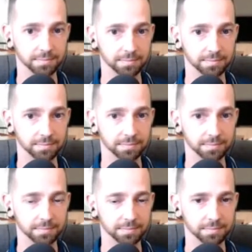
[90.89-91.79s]

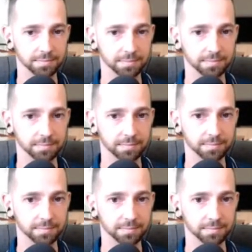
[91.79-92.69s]

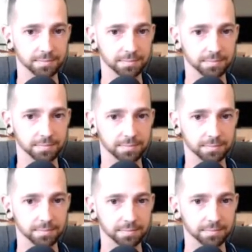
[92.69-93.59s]

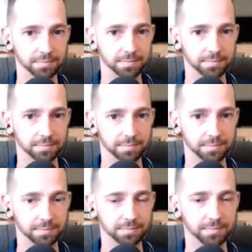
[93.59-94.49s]

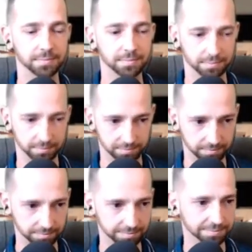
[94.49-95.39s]

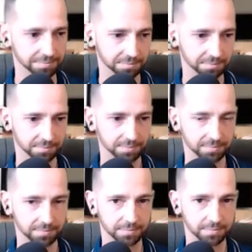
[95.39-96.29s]

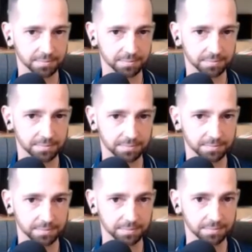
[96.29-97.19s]

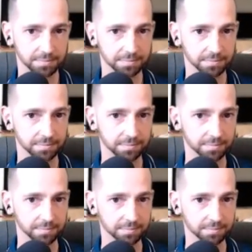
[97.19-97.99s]
[no speech]